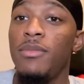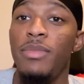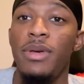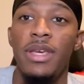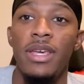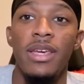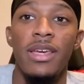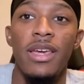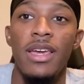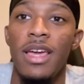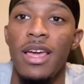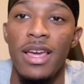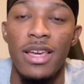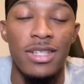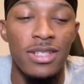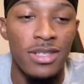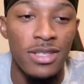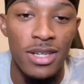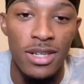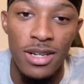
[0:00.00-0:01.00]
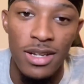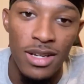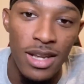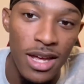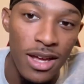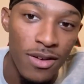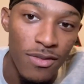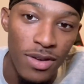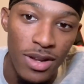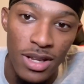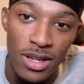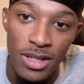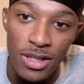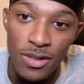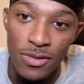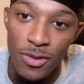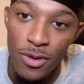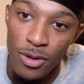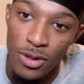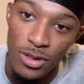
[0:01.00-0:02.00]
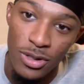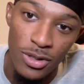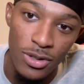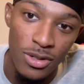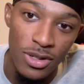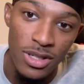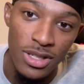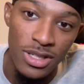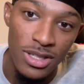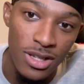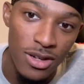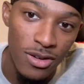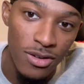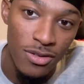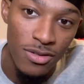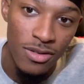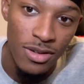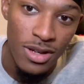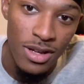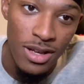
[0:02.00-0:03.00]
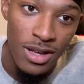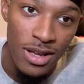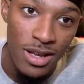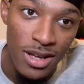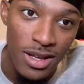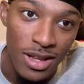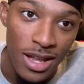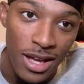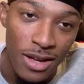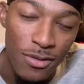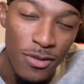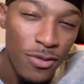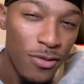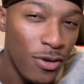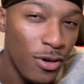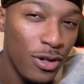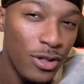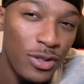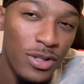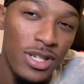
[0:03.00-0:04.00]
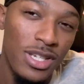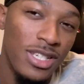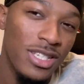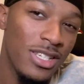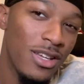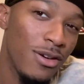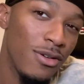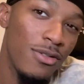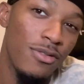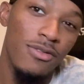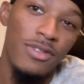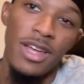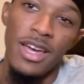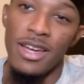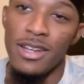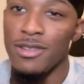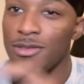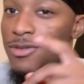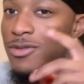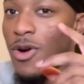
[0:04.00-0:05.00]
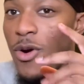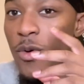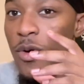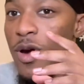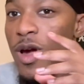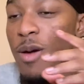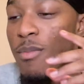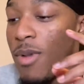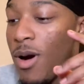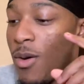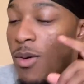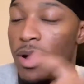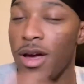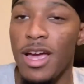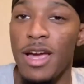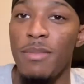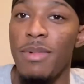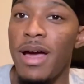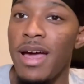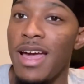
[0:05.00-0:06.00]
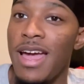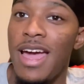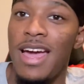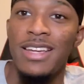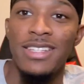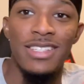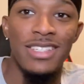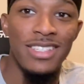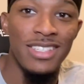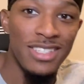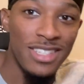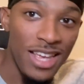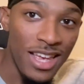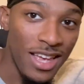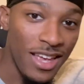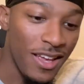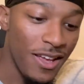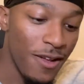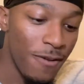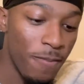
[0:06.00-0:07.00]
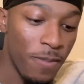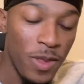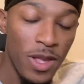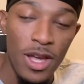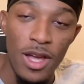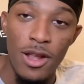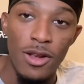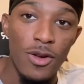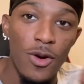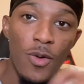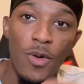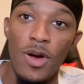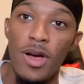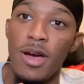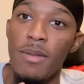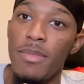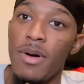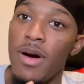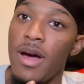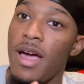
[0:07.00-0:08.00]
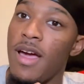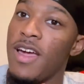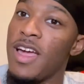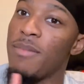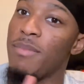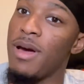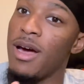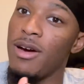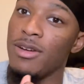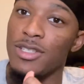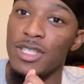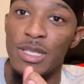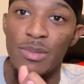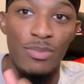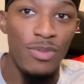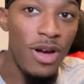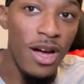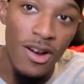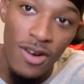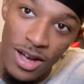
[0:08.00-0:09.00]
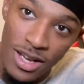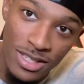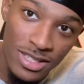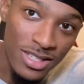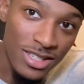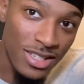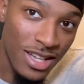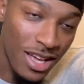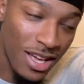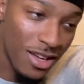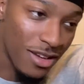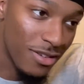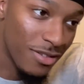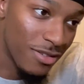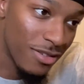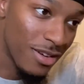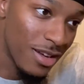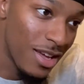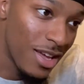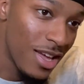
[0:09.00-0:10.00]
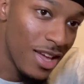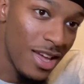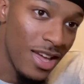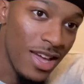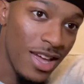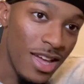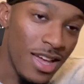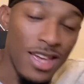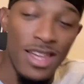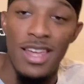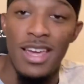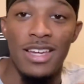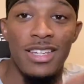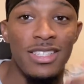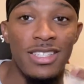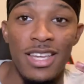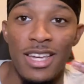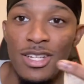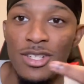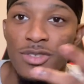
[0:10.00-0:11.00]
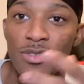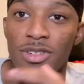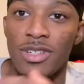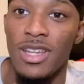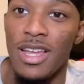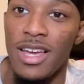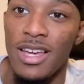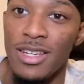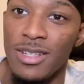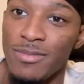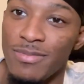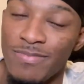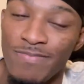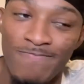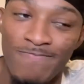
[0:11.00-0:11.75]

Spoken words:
to be instead of like really just focusing on yourself. Like if you focus on yourself, like don't worry about what everybody has to say. Don't worry about everybody else's progress in life, etc. Like